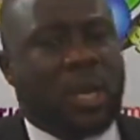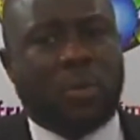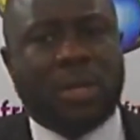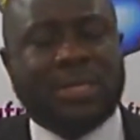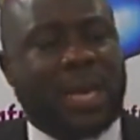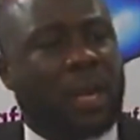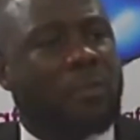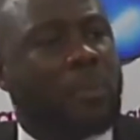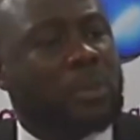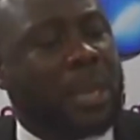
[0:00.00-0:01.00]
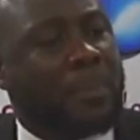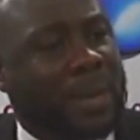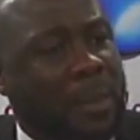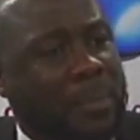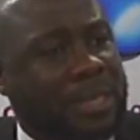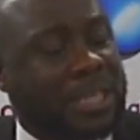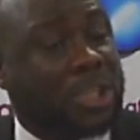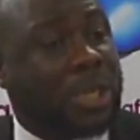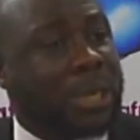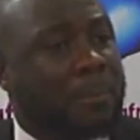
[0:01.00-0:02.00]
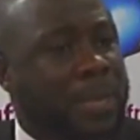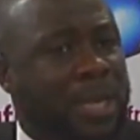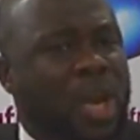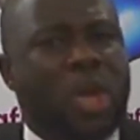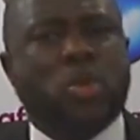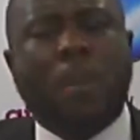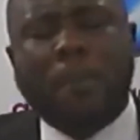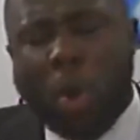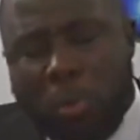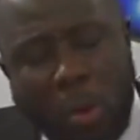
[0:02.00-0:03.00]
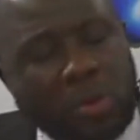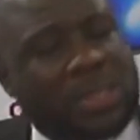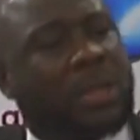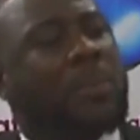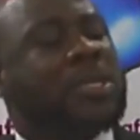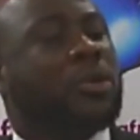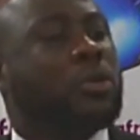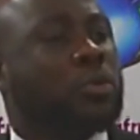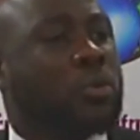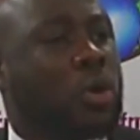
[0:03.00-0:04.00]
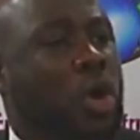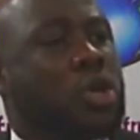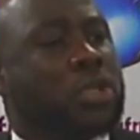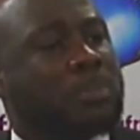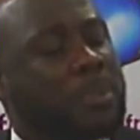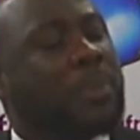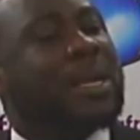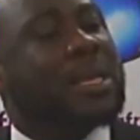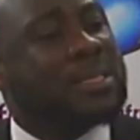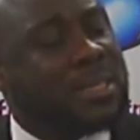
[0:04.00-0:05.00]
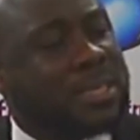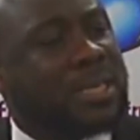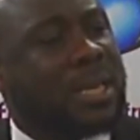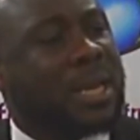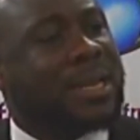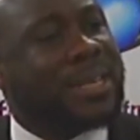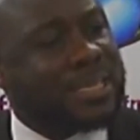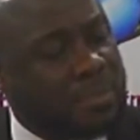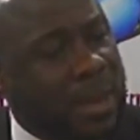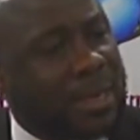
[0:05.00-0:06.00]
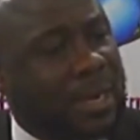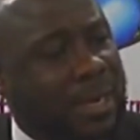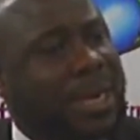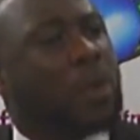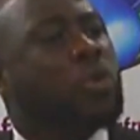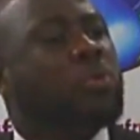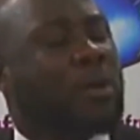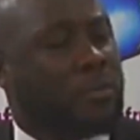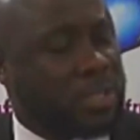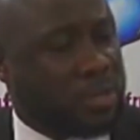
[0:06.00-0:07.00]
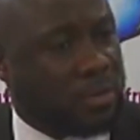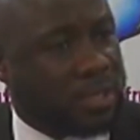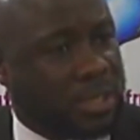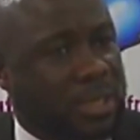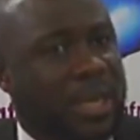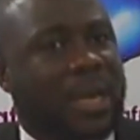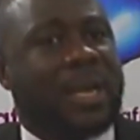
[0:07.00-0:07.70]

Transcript: We try now for putting a parliament the gender bill. So boku things the president don't do. So then people then see say this man na good man for this country.